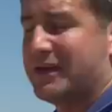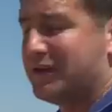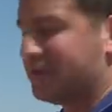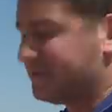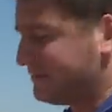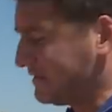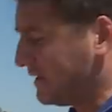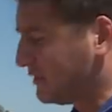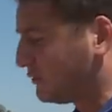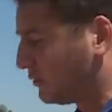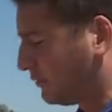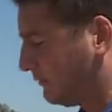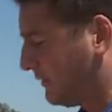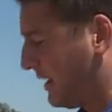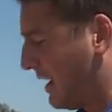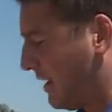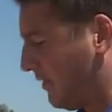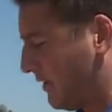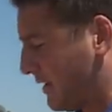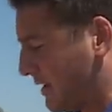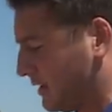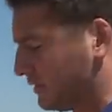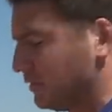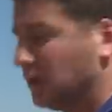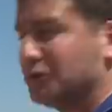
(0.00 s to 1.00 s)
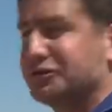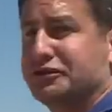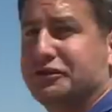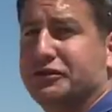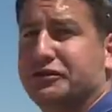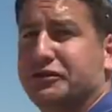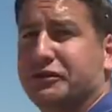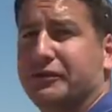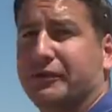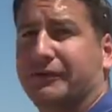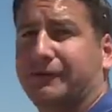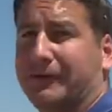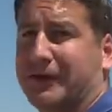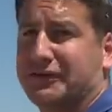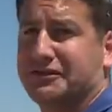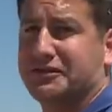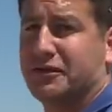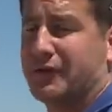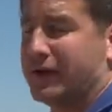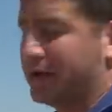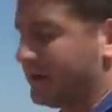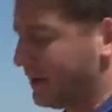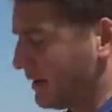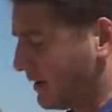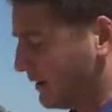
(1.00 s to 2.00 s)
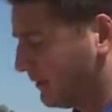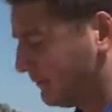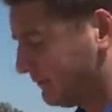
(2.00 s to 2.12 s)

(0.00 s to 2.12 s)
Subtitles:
the Central Valley, closer to the Fresno area.